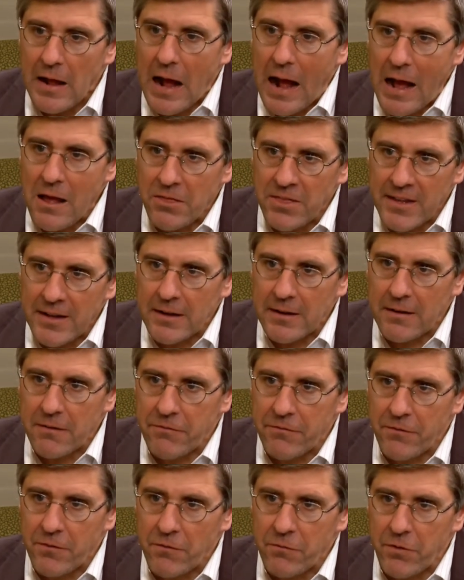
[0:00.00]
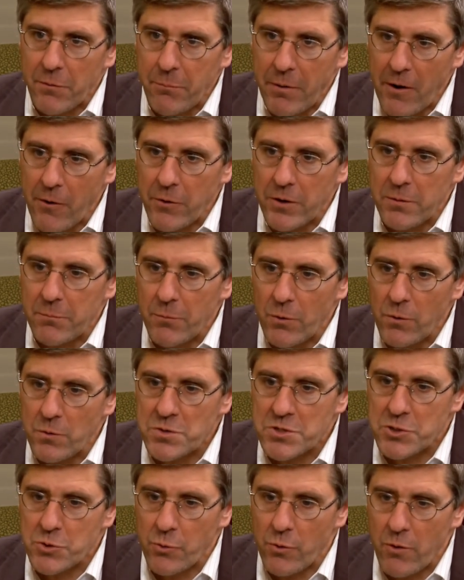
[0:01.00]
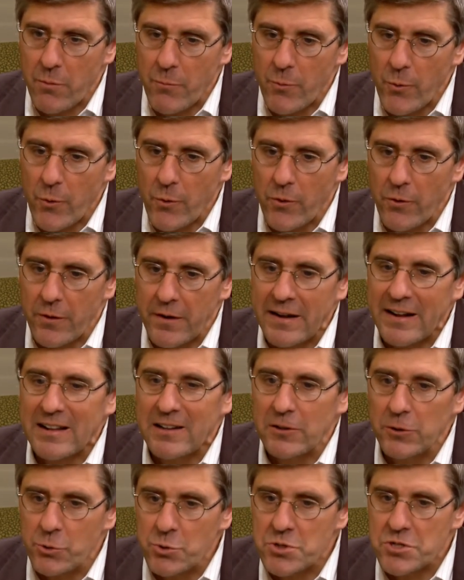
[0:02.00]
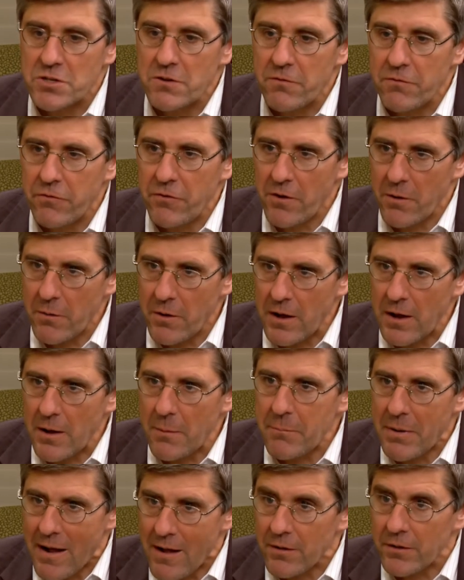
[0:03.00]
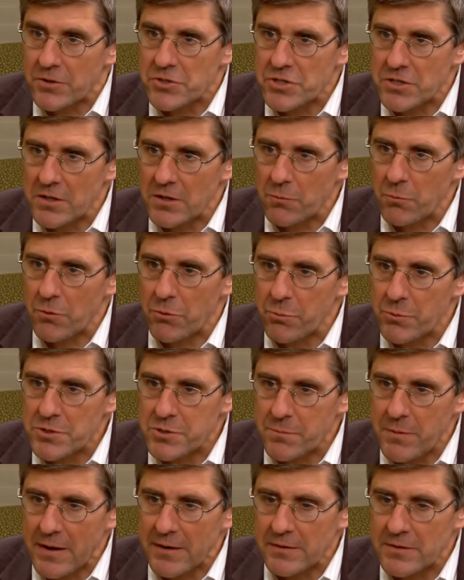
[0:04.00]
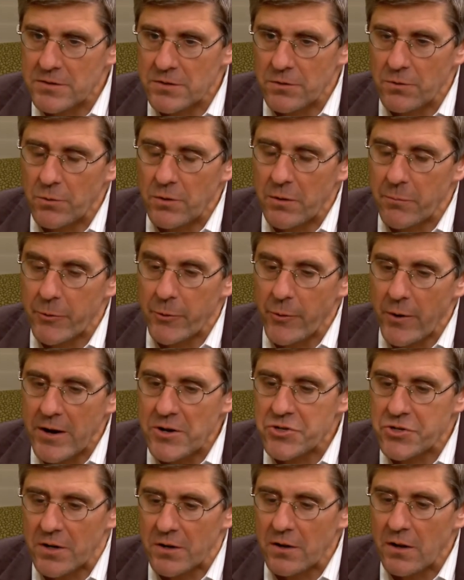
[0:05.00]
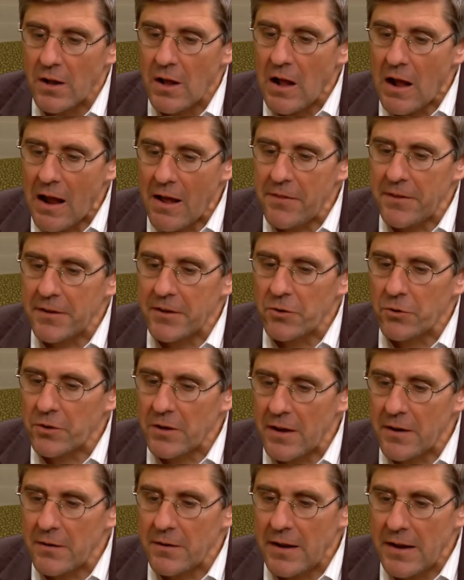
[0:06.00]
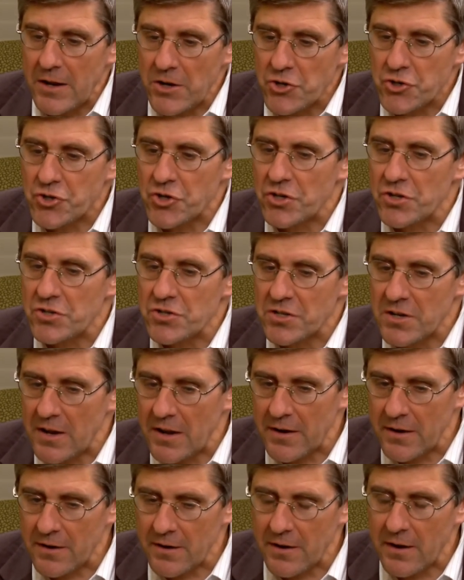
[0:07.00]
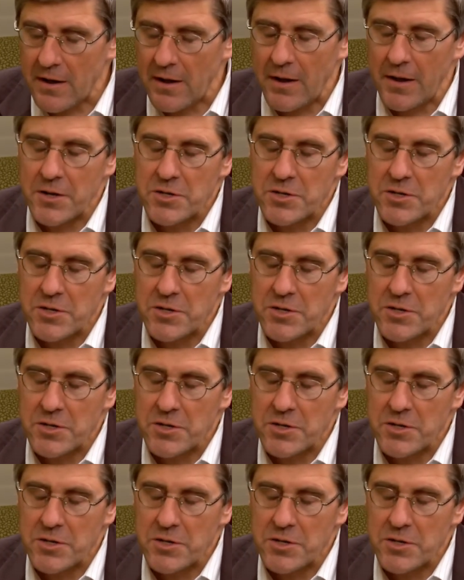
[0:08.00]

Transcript: I think if, if the party moves to a more inclusive uh, policy with respect to immigration. I think you'll get Asians and uh,